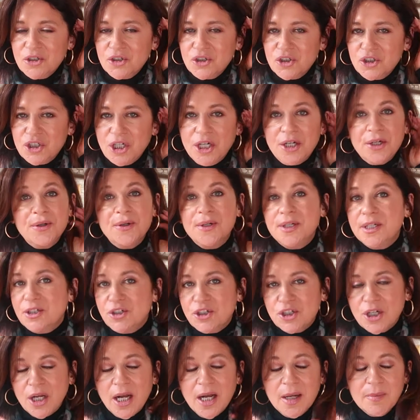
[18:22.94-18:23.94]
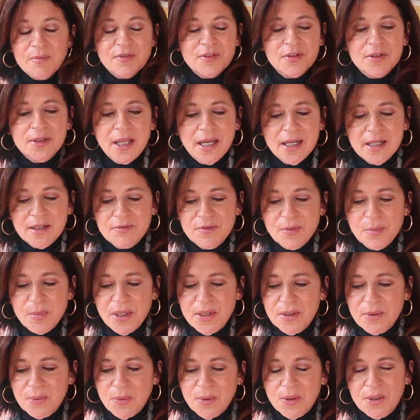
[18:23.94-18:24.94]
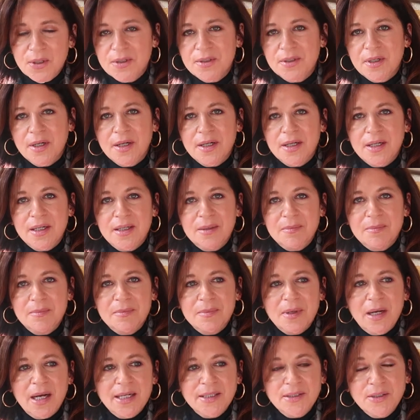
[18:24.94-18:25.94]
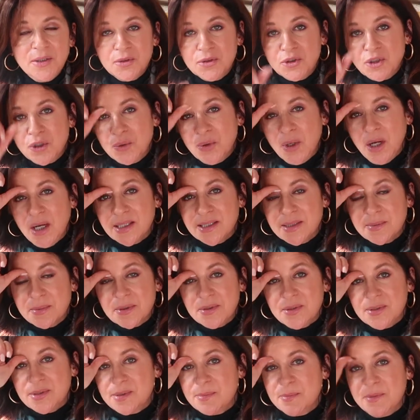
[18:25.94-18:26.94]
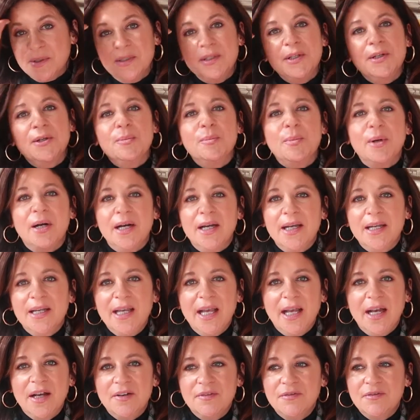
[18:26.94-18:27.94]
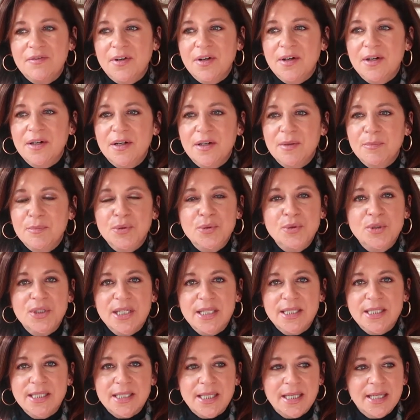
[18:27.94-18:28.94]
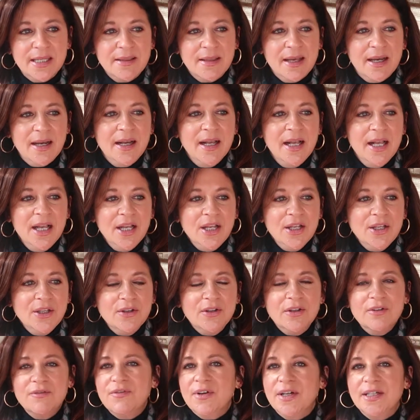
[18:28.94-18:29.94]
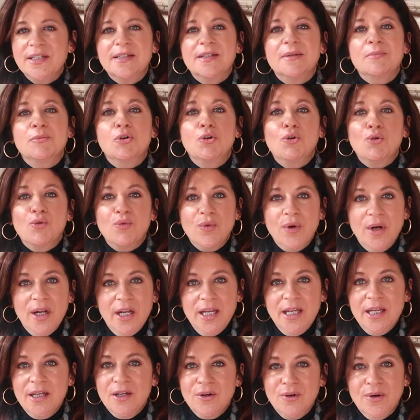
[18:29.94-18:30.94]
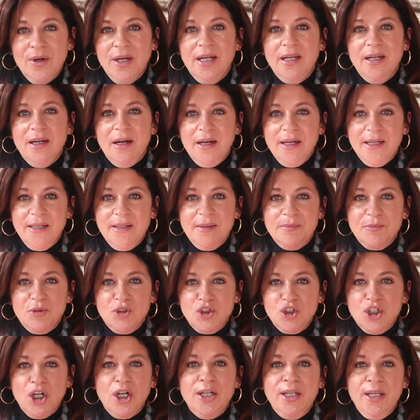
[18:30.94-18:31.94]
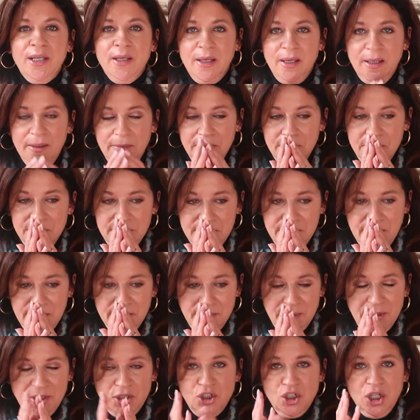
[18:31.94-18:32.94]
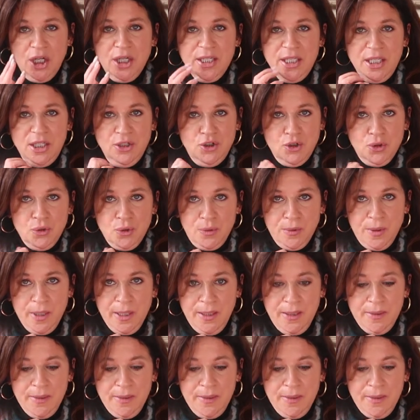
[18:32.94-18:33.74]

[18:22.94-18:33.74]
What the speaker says: charity shop, for lack of a better word. I know 2 hospitals nearby have boutiques like that. You can find some great items. Chunky jewelry.